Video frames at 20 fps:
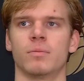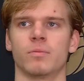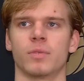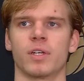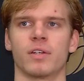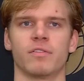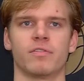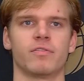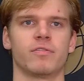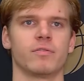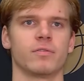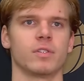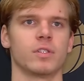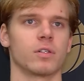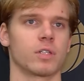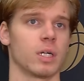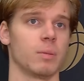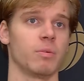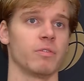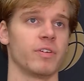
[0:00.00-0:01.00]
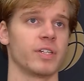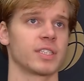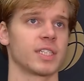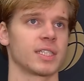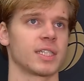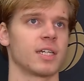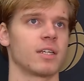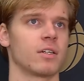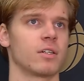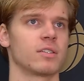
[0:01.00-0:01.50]
We have, you know, a couple of vets
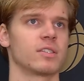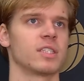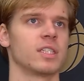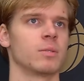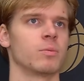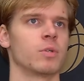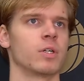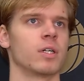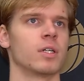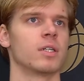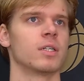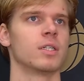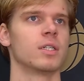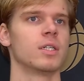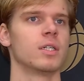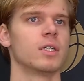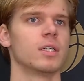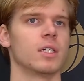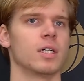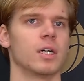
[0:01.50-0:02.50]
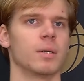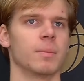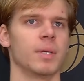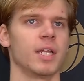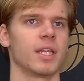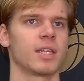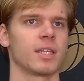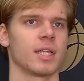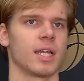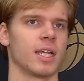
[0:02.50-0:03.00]
like that on our team where
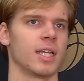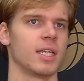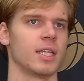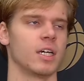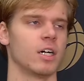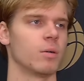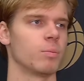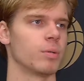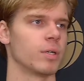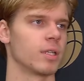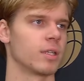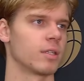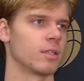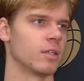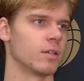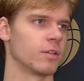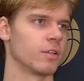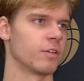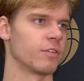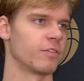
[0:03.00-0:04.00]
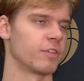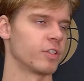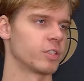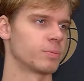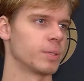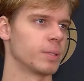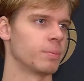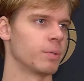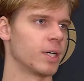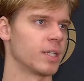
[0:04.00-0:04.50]
anything that I need help with, you know, they're the
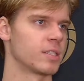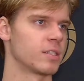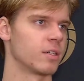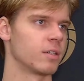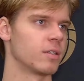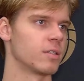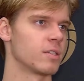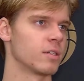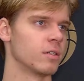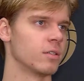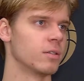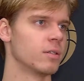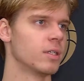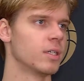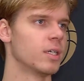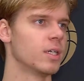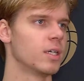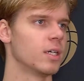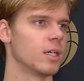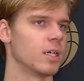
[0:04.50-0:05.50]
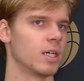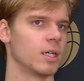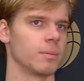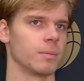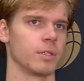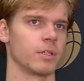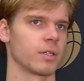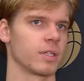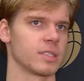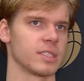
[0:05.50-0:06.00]
first people I turn to, you
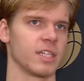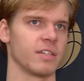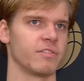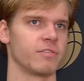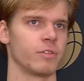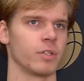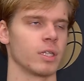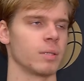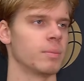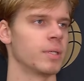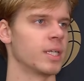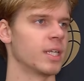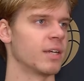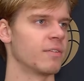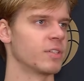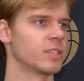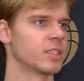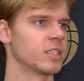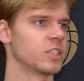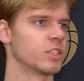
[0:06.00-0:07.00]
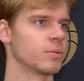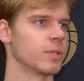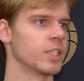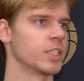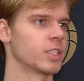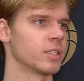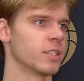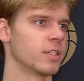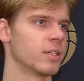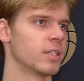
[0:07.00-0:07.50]
know, because they've really been in every
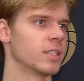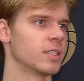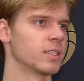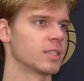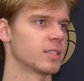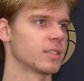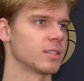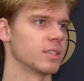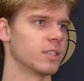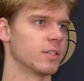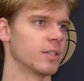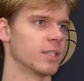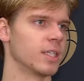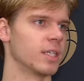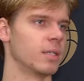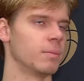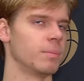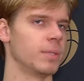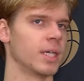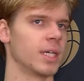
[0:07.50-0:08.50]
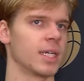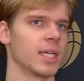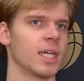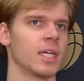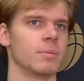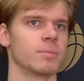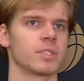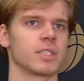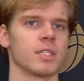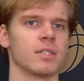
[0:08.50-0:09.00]
situation there is, you know, in the NBA
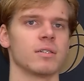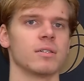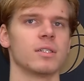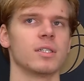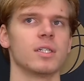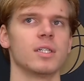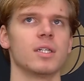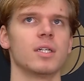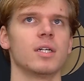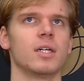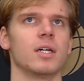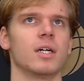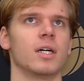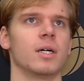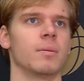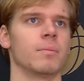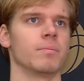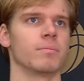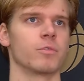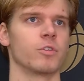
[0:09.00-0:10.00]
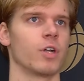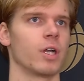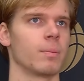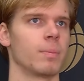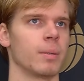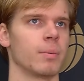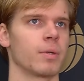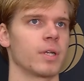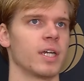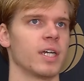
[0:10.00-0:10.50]
game. So great
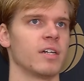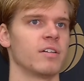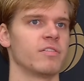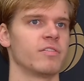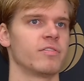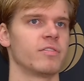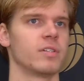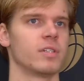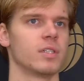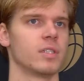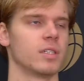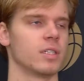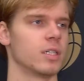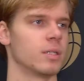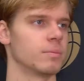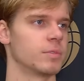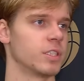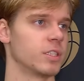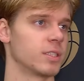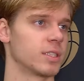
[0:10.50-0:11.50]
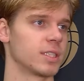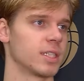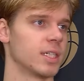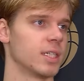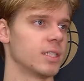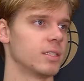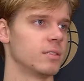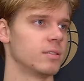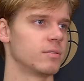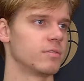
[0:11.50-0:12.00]
people to have to your
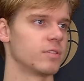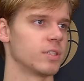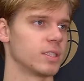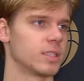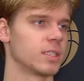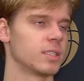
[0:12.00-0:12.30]
side for a